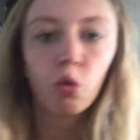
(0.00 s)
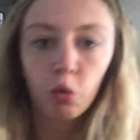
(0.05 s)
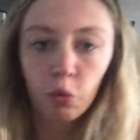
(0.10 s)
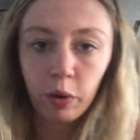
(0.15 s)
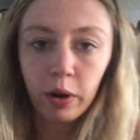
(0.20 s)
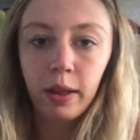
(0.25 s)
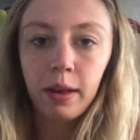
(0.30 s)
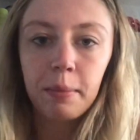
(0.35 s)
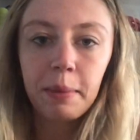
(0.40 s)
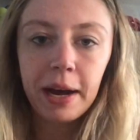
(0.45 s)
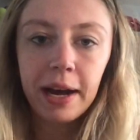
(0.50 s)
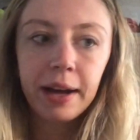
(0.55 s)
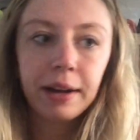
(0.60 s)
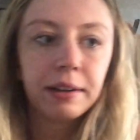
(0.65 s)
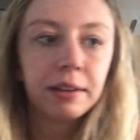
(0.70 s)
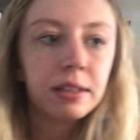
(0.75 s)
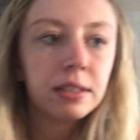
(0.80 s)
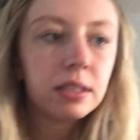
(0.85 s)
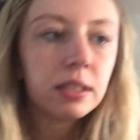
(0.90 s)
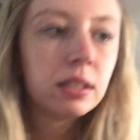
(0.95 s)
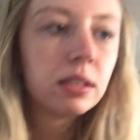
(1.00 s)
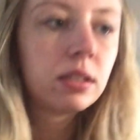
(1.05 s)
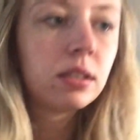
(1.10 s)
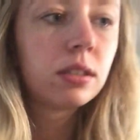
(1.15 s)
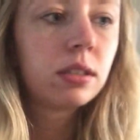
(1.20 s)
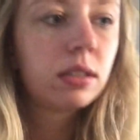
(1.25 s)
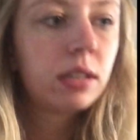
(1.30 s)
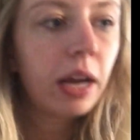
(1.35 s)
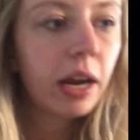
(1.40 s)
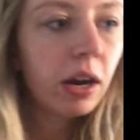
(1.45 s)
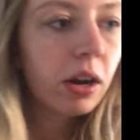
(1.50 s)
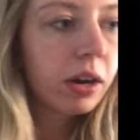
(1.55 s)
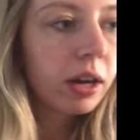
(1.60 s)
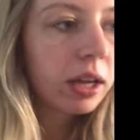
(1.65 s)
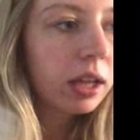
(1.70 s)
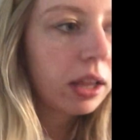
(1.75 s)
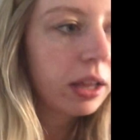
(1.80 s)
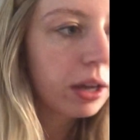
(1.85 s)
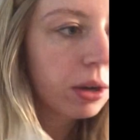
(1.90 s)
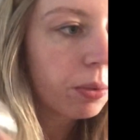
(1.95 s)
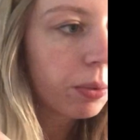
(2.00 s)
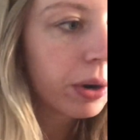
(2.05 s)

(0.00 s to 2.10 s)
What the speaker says: really bad because it's tearing like